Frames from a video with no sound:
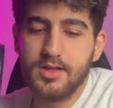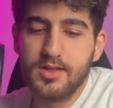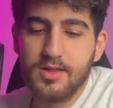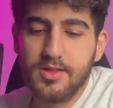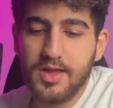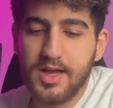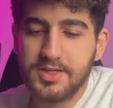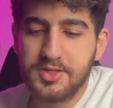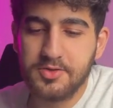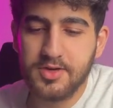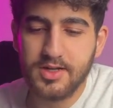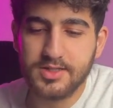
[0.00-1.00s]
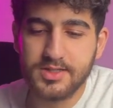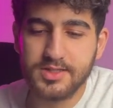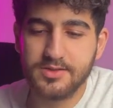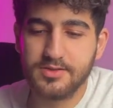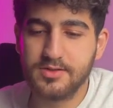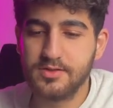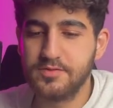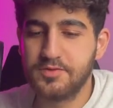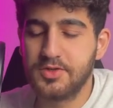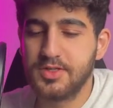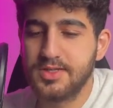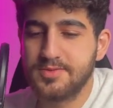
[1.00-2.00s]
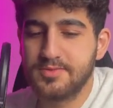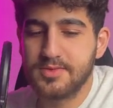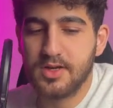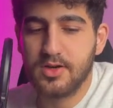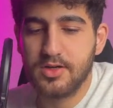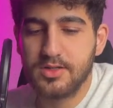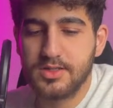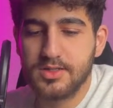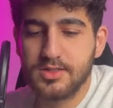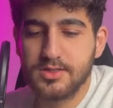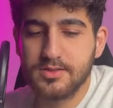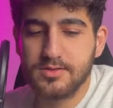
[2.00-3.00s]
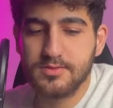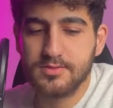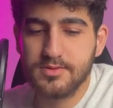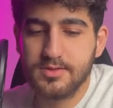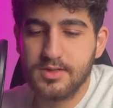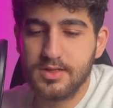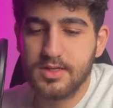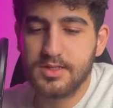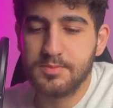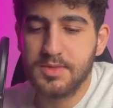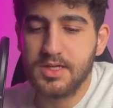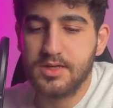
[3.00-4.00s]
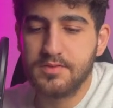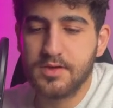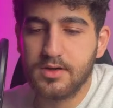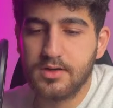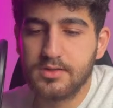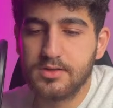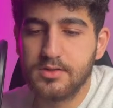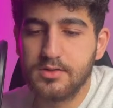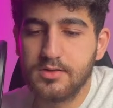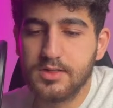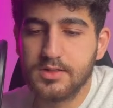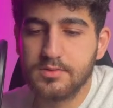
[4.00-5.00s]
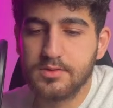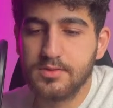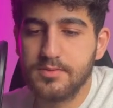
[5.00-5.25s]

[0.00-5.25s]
Thank you guys for the hearts. Let me give a heart to you as well.